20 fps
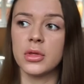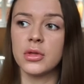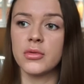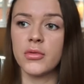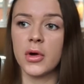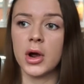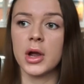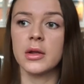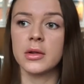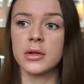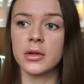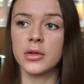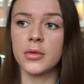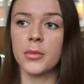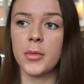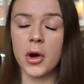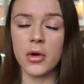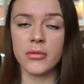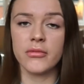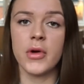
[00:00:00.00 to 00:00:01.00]
on the right the
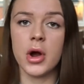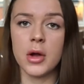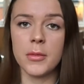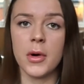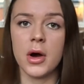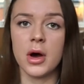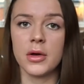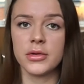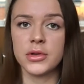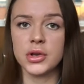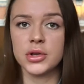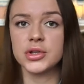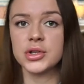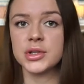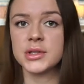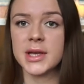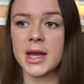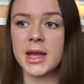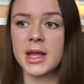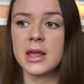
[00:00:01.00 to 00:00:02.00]
right path you
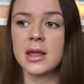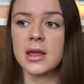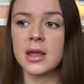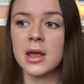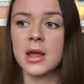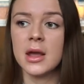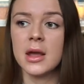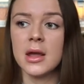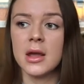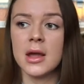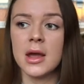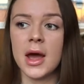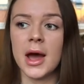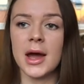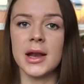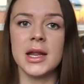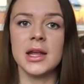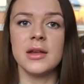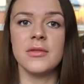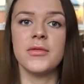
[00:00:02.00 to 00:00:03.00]
should take
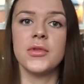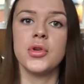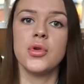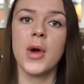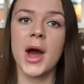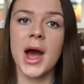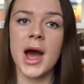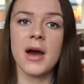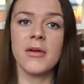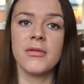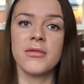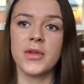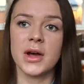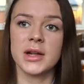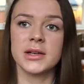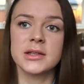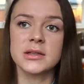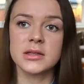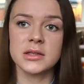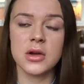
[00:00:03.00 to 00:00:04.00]
and if you have
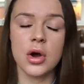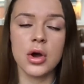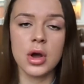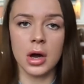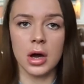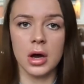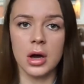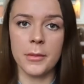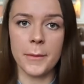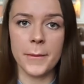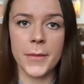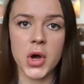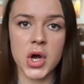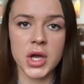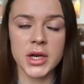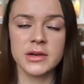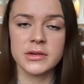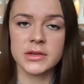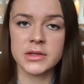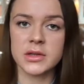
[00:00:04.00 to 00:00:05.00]
that desire,
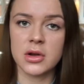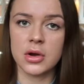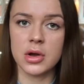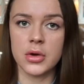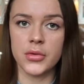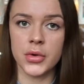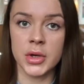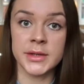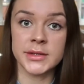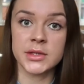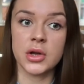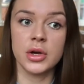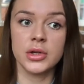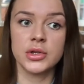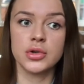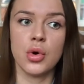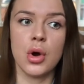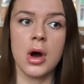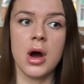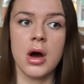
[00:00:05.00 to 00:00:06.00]
burning desire
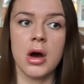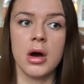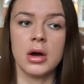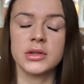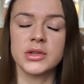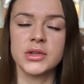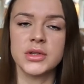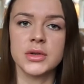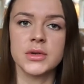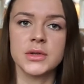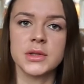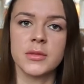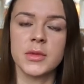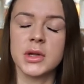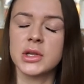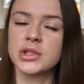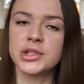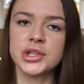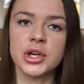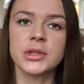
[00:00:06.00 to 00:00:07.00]
inside your heart to do
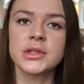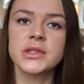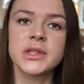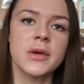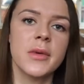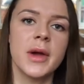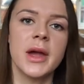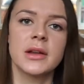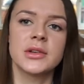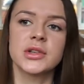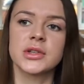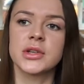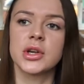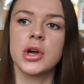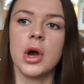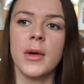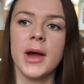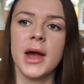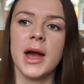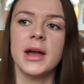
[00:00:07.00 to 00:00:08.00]
something, just do it. Just
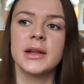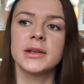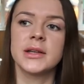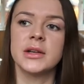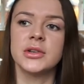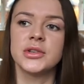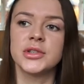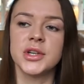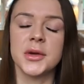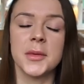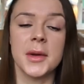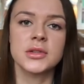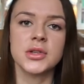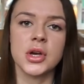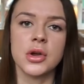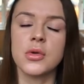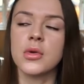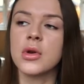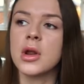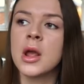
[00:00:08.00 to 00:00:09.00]
go ahead and do it.
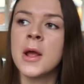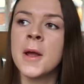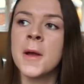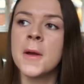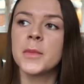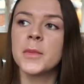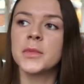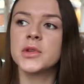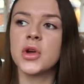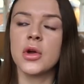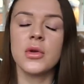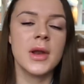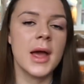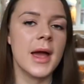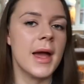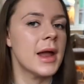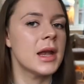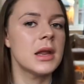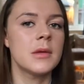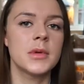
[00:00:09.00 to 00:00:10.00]
Don't don't
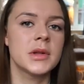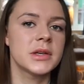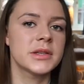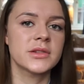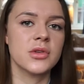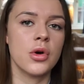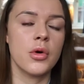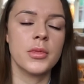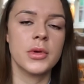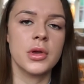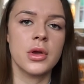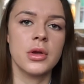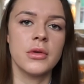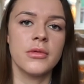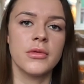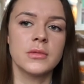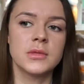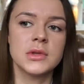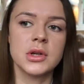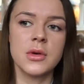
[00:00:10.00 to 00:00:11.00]
let anybody stop you
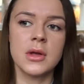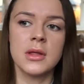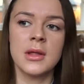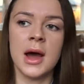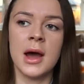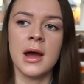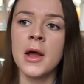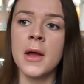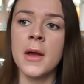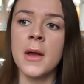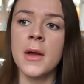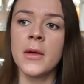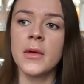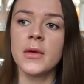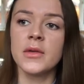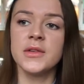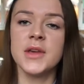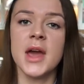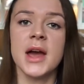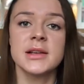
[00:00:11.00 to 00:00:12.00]
from doing that.
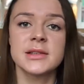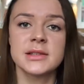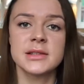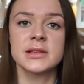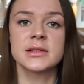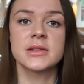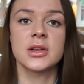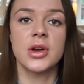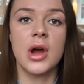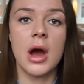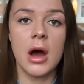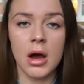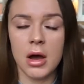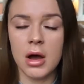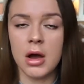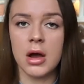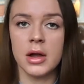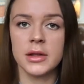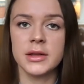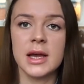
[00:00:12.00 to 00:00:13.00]
Yes, it's going to
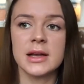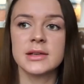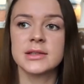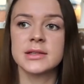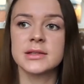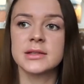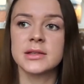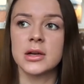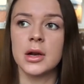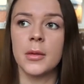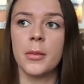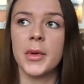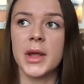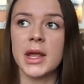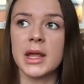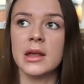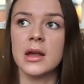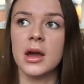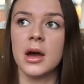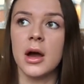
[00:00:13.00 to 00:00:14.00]
hurt. Yes, it's going to
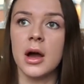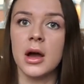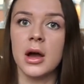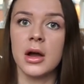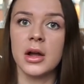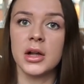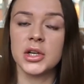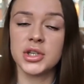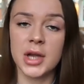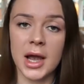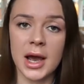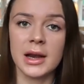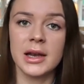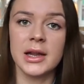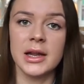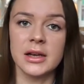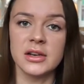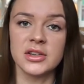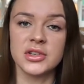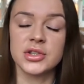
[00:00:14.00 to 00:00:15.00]
be a
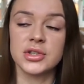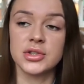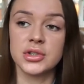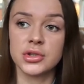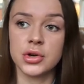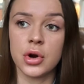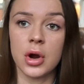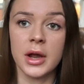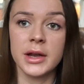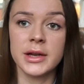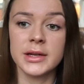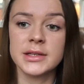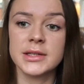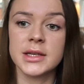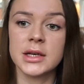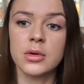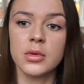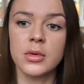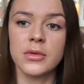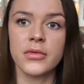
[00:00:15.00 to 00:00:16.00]
challenge trying to
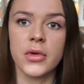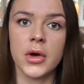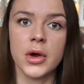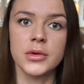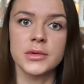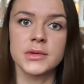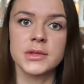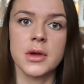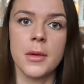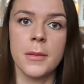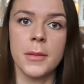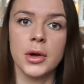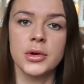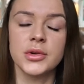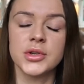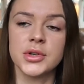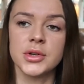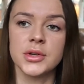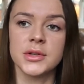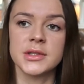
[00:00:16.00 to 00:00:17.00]
deal with those
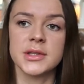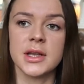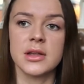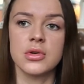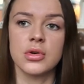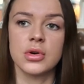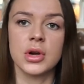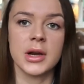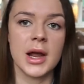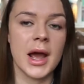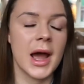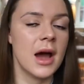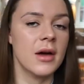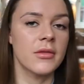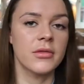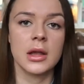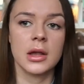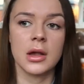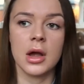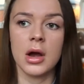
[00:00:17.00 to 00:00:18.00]
emotions that you're going to
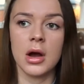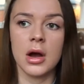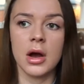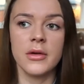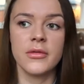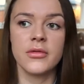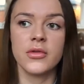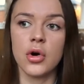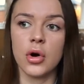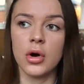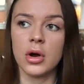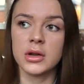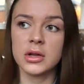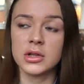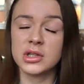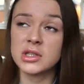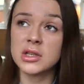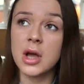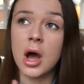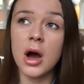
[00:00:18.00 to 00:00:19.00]
have. I've
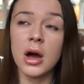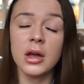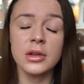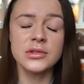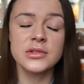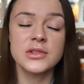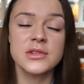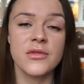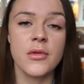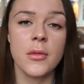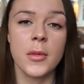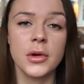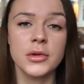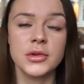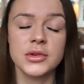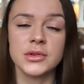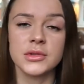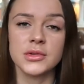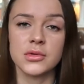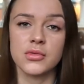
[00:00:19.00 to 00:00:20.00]
got tons of
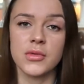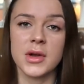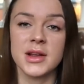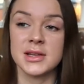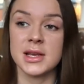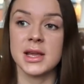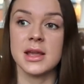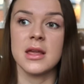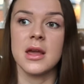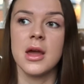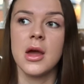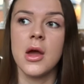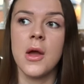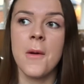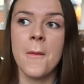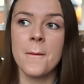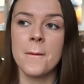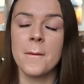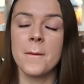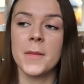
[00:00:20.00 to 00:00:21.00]
emotions already
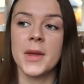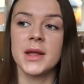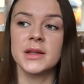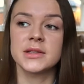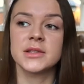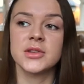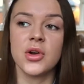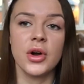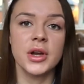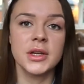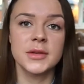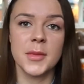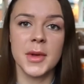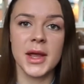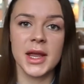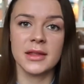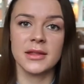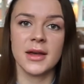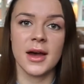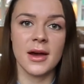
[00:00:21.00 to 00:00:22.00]
inside
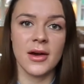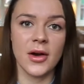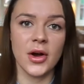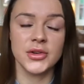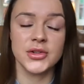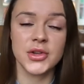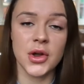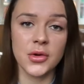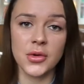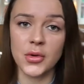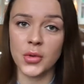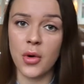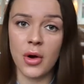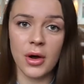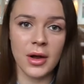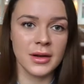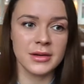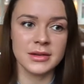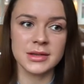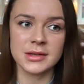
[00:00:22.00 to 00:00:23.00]
me that I don't
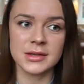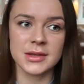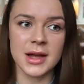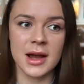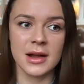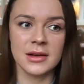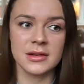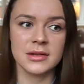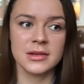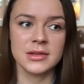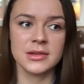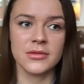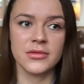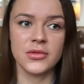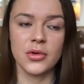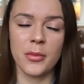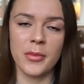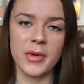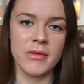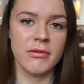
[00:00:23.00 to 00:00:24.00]
quite understand because I've
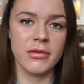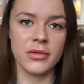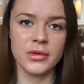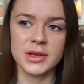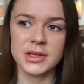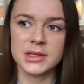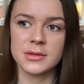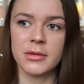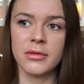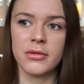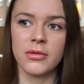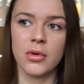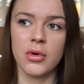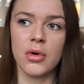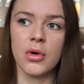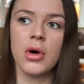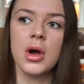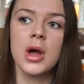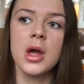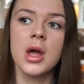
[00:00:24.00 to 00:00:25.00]
not been through this
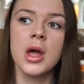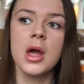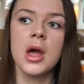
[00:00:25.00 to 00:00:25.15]
before.